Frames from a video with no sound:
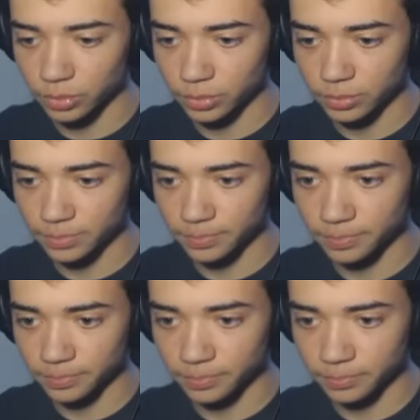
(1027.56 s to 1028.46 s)

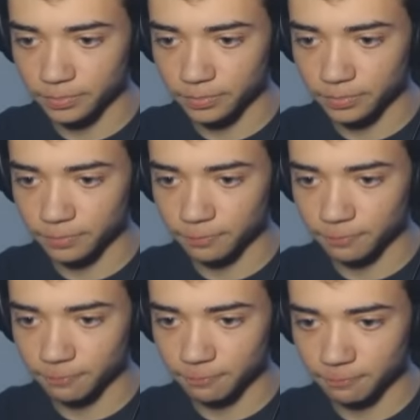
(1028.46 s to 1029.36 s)

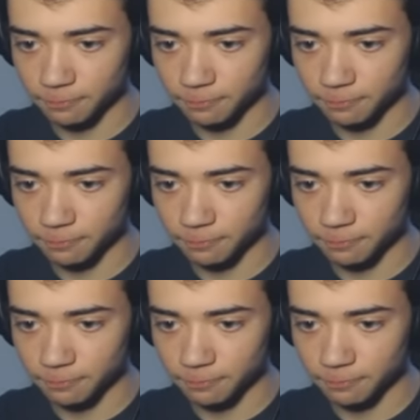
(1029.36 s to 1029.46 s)
No one is speaking in this clip.